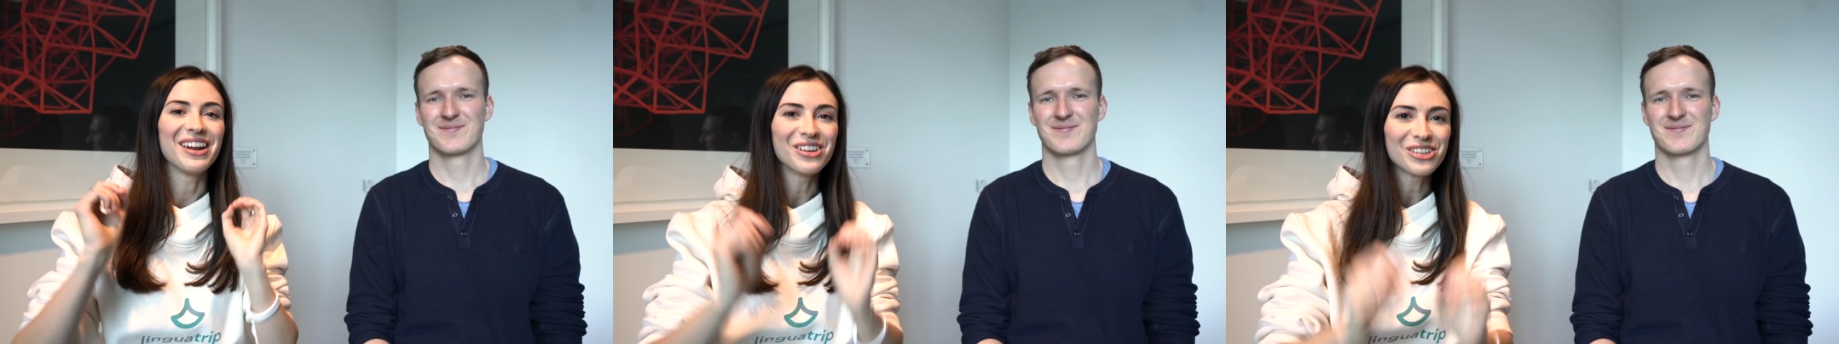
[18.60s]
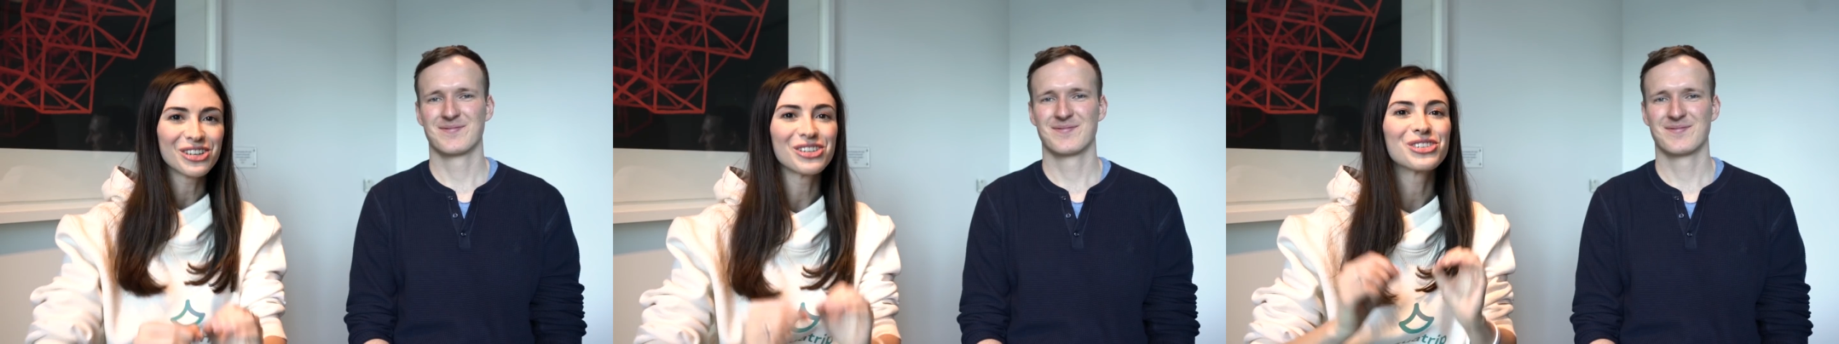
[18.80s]

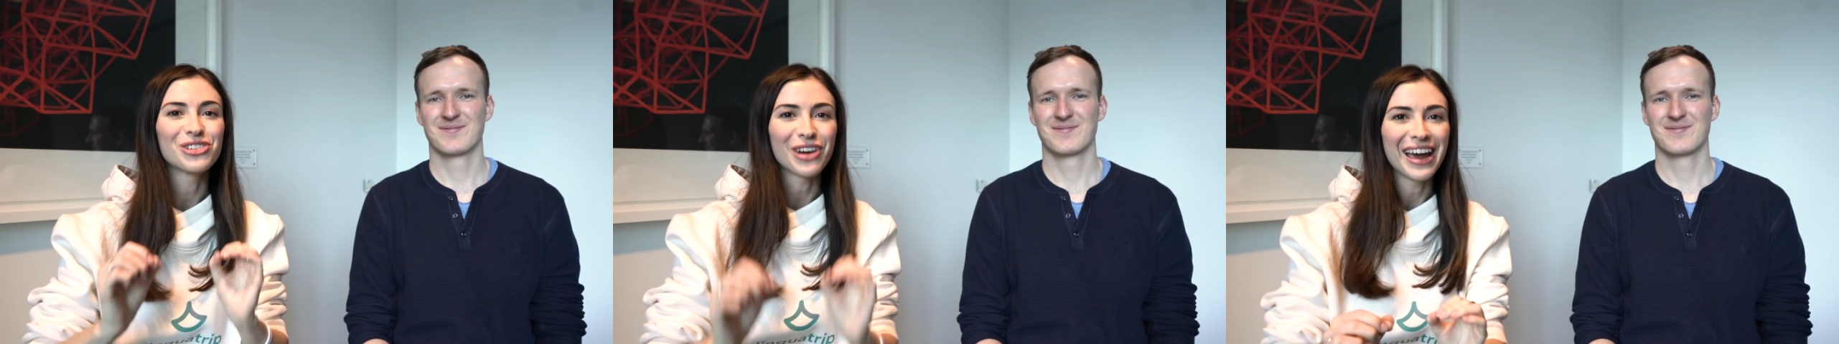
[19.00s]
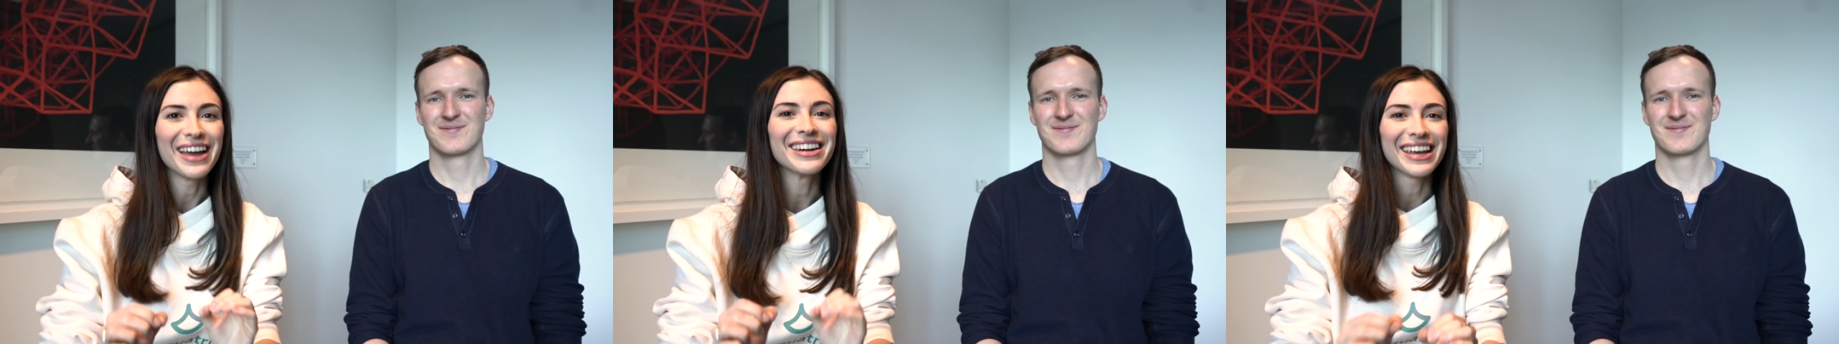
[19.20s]
Speaker 1: and you should
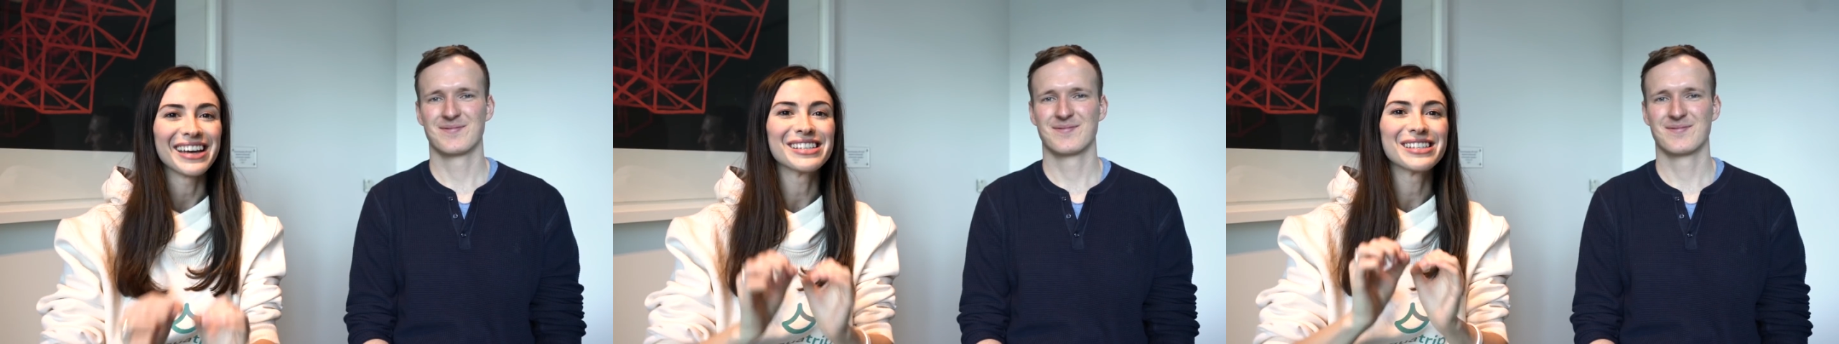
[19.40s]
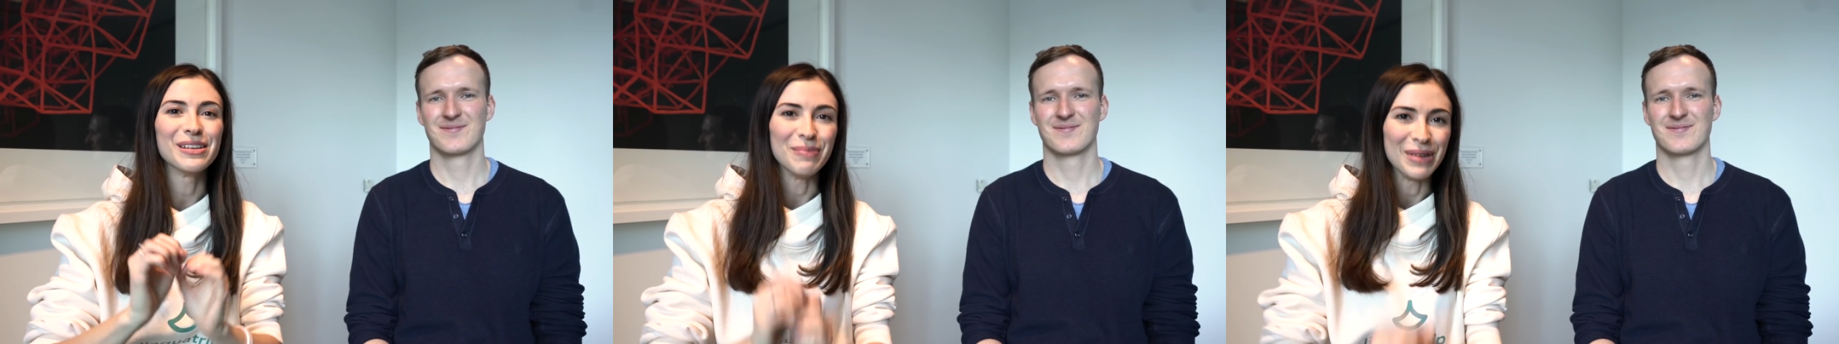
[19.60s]
try and
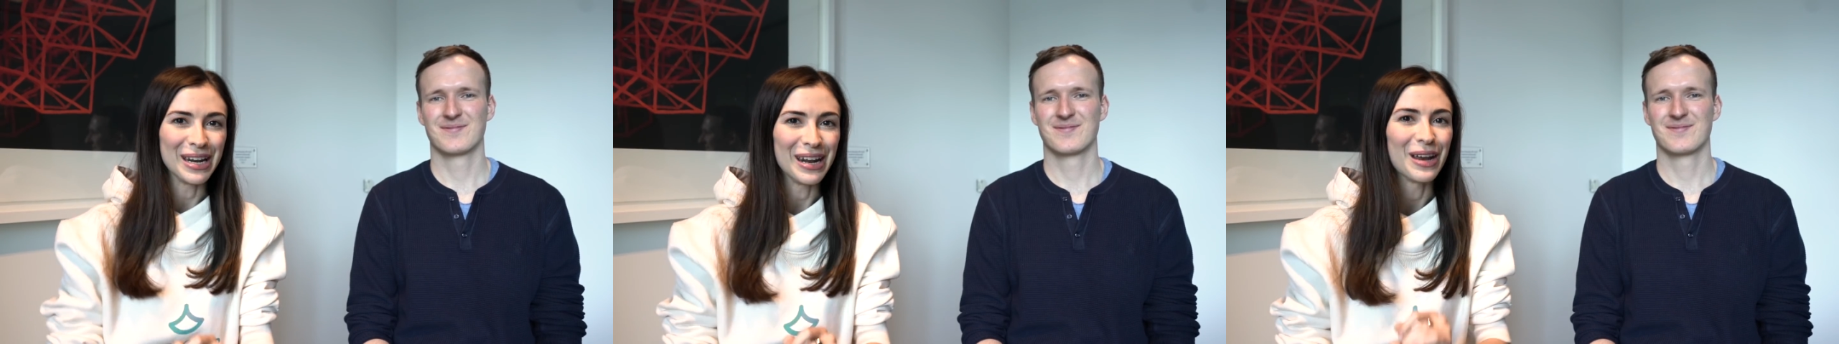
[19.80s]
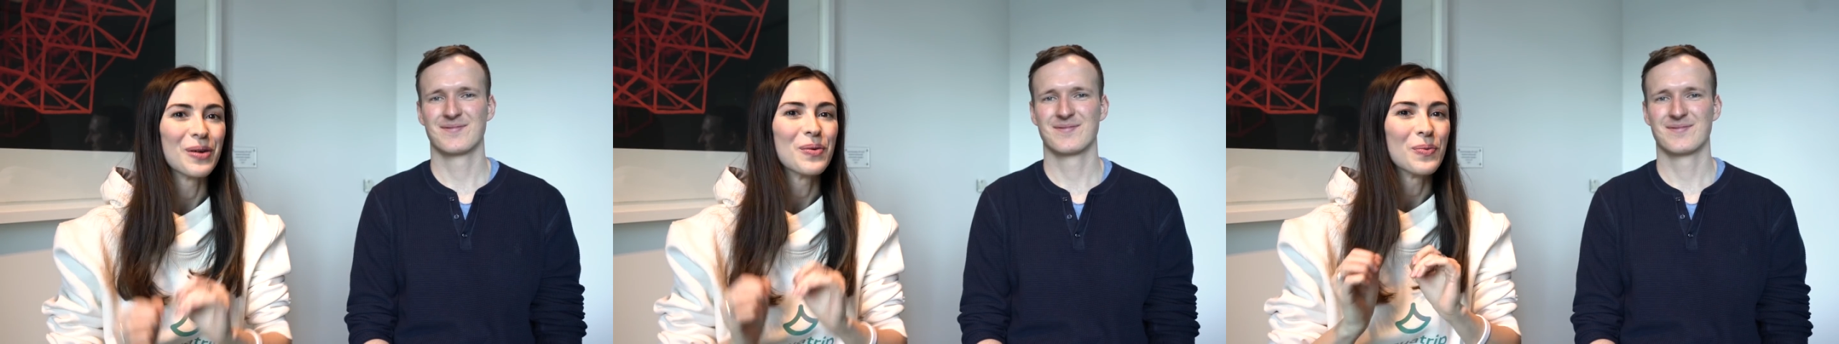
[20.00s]
guess the
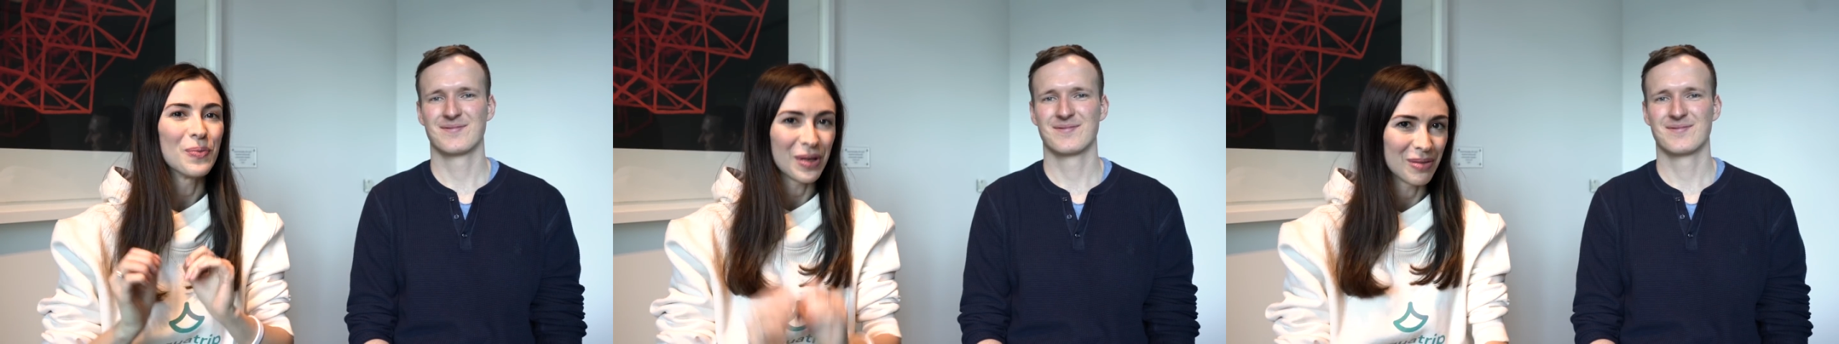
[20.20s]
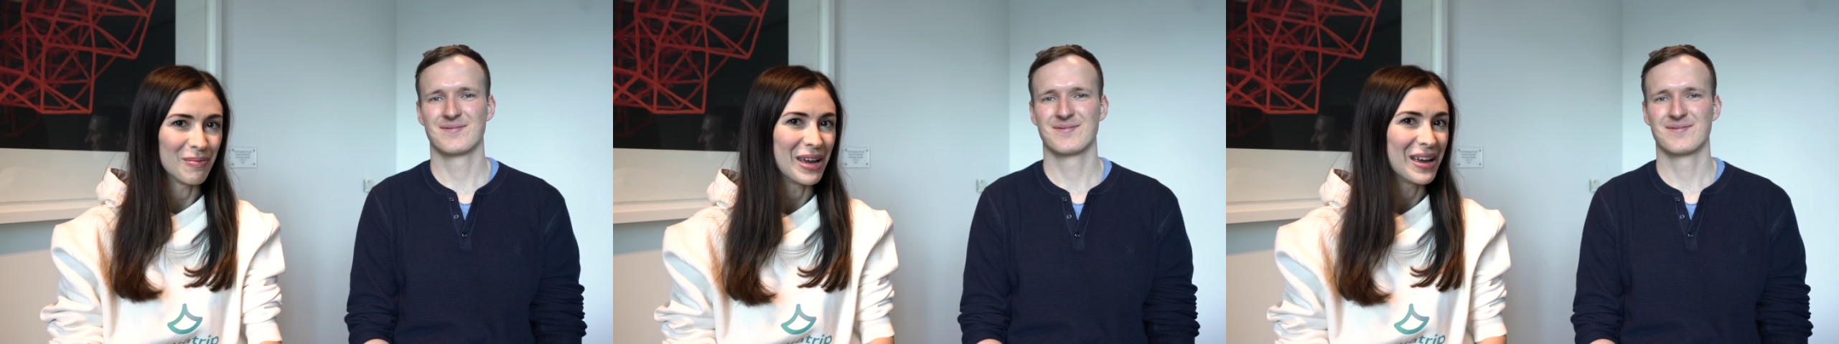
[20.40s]
meaning
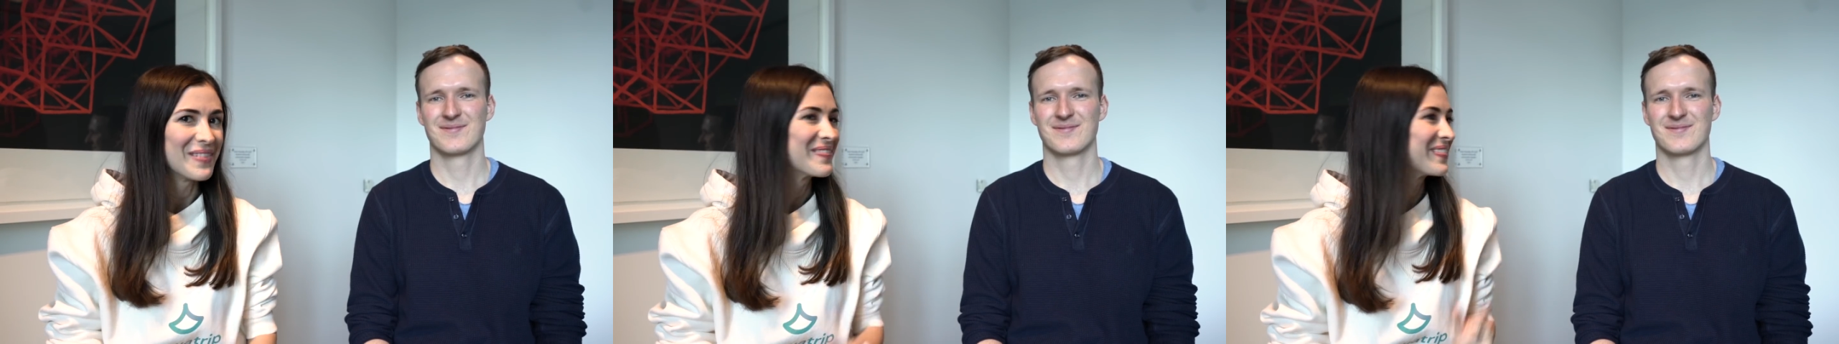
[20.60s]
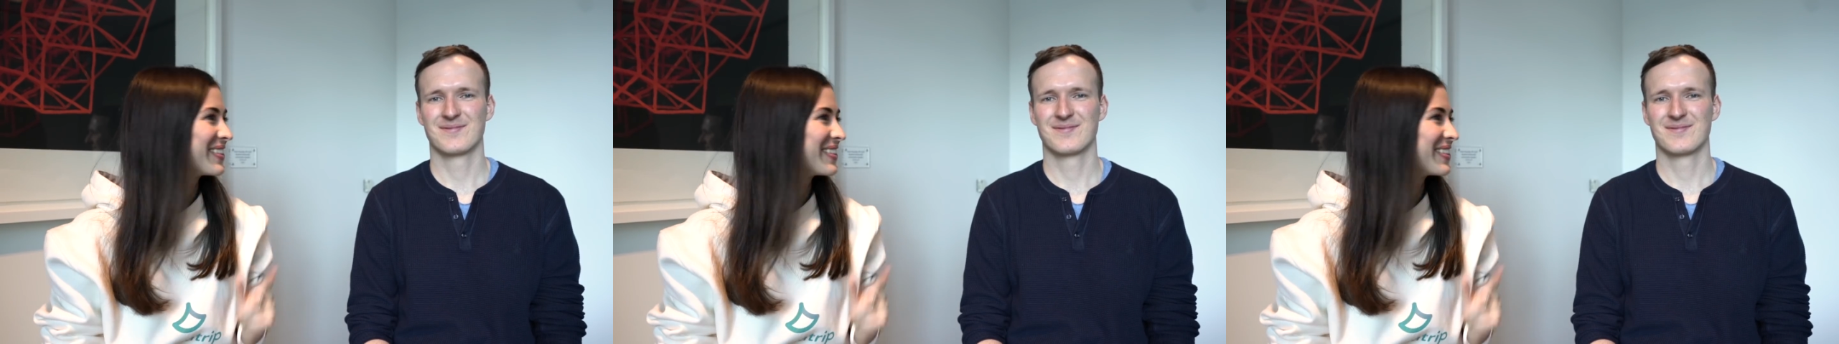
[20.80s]
with me.